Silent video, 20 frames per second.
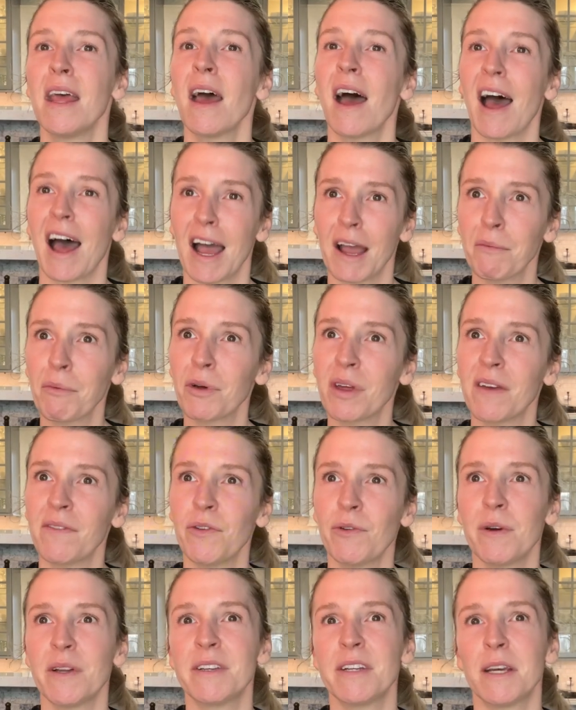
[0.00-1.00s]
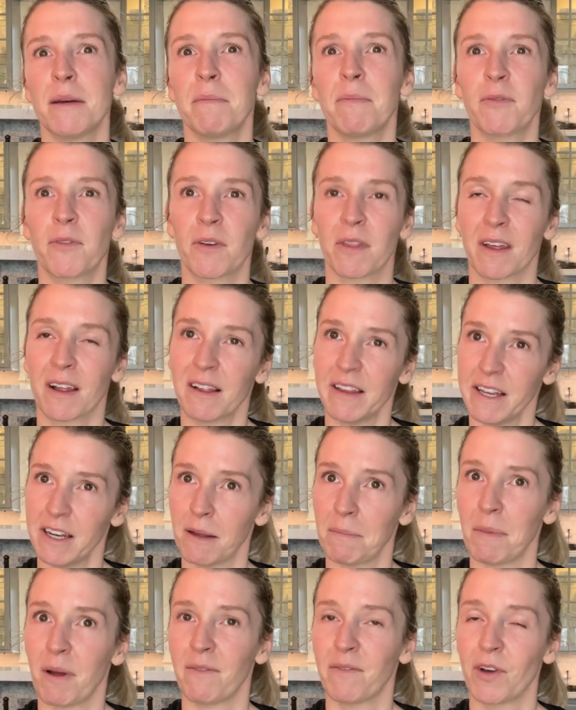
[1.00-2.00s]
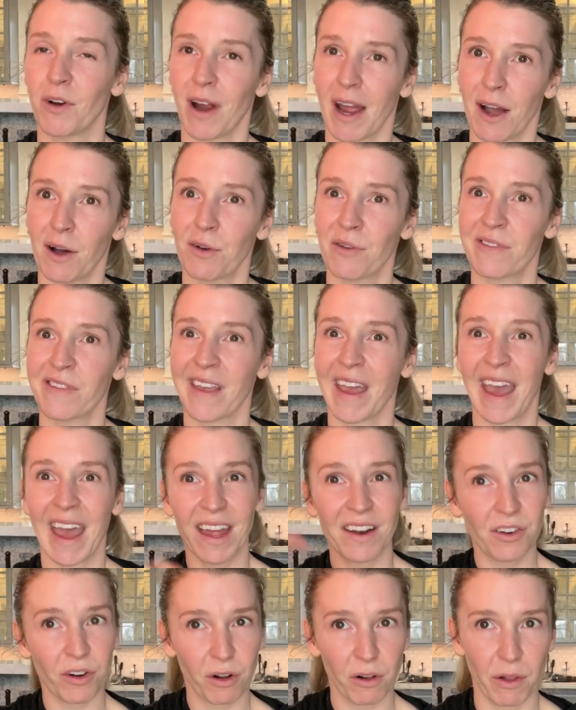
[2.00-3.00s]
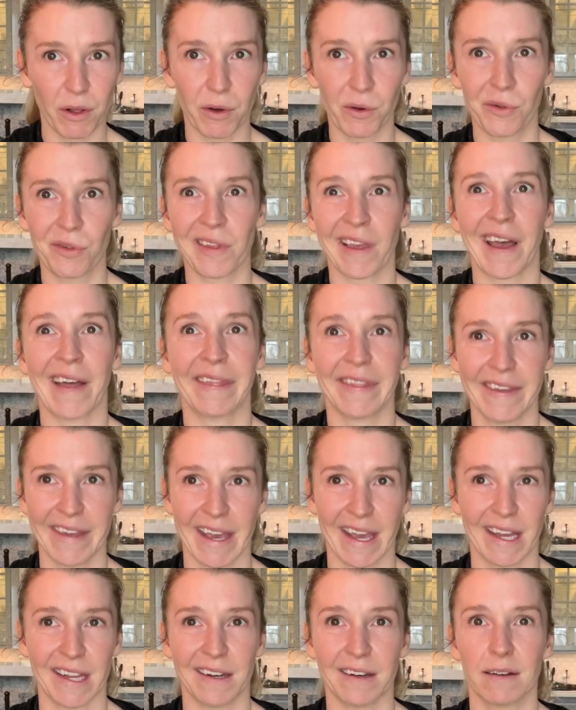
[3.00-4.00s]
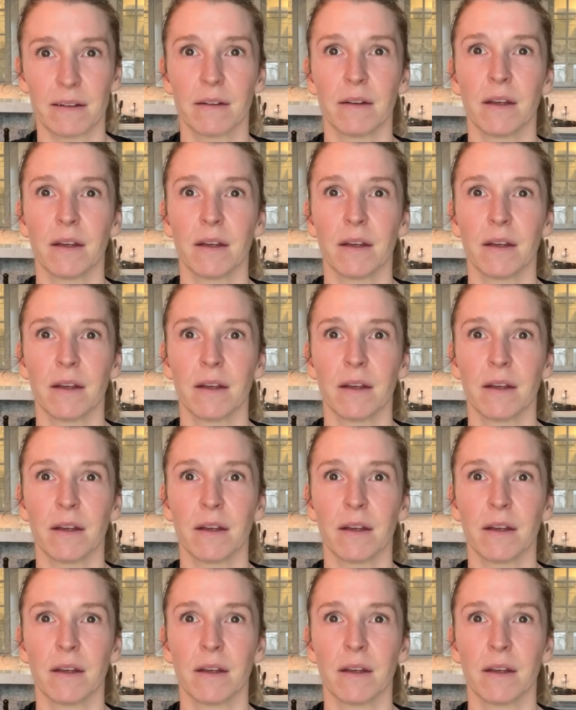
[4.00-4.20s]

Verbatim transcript: I will give you a tip for the cleanup of your house and your clothes at the end.